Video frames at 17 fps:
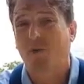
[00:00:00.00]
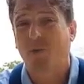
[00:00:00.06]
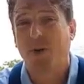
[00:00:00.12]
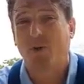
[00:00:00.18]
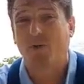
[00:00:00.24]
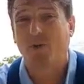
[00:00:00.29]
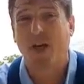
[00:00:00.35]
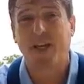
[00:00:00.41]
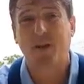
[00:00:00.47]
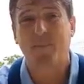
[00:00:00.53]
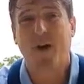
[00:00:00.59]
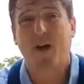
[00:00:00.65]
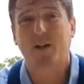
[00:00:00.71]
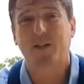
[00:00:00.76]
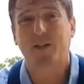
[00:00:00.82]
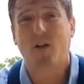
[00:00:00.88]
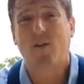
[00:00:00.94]
or we don't like about
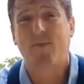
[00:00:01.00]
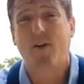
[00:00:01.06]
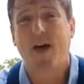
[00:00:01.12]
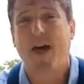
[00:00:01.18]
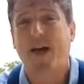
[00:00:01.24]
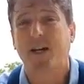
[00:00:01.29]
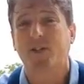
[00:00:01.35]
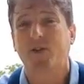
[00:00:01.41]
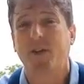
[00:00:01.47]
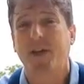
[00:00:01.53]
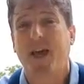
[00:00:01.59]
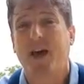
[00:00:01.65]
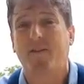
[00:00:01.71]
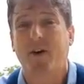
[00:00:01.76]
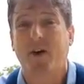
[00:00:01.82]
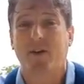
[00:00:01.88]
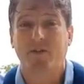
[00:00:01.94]
ourselves actually have
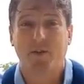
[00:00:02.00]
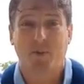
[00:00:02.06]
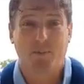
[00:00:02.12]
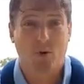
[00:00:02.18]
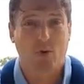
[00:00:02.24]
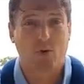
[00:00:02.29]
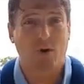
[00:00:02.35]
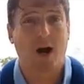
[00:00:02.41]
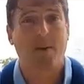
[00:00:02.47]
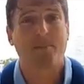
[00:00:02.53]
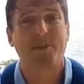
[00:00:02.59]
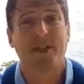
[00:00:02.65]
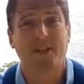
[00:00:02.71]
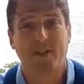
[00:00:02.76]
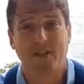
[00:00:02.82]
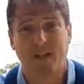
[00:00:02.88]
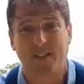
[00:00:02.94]
a polar opposite
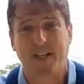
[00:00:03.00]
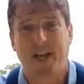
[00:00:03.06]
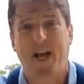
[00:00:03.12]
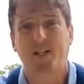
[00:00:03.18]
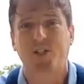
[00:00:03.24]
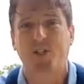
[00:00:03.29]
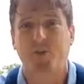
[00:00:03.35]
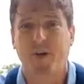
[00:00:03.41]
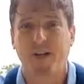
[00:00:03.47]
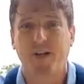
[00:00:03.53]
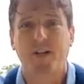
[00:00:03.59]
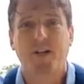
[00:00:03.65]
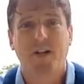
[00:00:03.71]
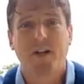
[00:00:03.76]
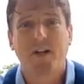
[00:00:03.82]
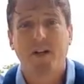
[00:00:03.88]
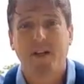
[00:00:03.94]
attached to it.
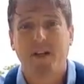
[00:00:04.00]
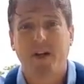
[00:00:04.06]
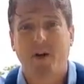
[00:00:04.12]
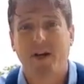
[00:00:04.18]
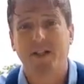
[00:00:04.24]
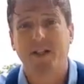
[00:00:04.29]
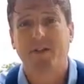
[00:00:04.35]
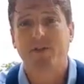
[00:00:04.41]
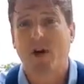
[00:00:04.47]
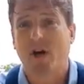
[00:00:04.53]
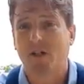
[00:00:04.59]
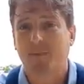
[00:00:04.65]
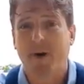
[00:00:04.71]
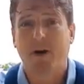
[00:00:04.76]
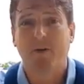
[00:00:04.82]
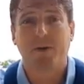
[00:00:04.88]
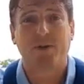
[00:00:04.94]
As I talked
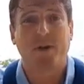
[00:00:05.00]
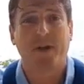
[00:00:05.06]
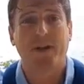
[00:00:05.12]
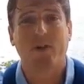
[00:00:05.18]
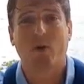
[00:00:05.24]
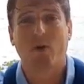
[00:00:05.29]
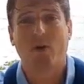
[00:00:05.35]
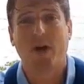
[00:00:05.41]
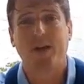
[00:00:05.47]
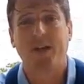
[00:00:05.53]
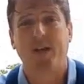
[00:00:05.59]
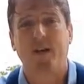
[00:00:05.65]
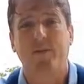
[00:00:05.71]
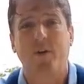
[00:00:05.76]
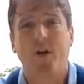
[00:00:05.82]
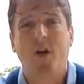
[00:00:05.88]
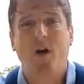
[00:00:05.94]
about with the whole idea
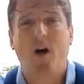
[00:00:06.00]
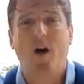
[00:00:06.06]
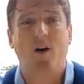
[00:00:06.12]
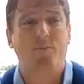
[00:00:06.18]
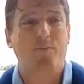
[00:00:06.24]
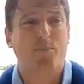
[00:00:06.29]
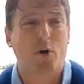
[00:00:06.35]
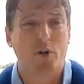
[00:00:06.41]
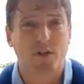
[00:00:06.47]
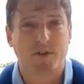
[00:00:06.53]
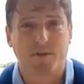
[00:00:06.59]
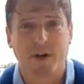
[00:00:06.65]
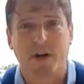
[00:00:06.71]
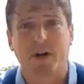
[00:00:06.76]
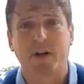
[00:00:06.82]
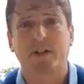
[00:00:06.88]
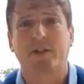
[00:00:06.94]
of
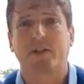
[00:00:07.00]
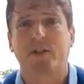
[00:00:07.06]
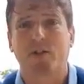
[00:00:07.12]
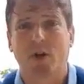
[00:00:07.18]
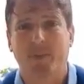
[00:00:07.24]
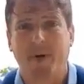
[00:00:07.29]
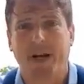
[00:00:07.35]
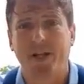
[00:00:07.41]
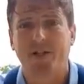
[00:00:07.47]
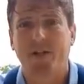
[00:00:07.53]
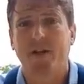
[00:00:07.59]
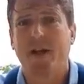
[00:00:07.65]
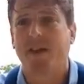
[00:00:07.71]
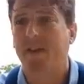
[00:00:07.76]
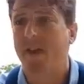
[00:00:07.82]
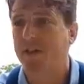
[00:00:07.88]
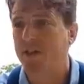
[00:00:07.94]
perseverance and determination
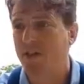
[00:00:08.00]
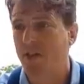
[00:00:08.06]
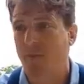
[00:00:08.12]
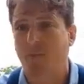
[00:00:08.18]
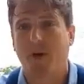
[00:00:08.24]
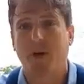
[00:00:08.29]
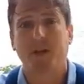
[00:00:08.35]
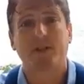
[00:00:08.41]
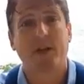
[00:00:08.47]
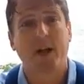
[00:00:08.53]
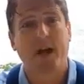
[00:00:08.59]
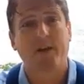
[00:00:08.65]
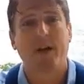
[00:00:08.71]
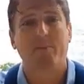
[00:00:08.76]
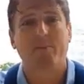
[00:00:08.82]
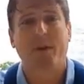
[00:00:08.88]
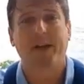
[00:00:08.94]
and stubbornness and how
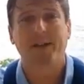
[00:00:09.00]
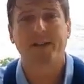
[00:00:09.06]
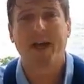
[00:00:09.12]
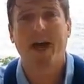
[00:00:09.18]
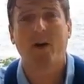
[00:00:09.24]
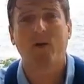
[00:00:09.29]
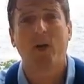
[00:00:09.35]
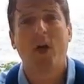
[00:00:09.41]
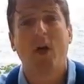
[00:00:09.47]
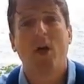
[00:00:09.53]
that plays out,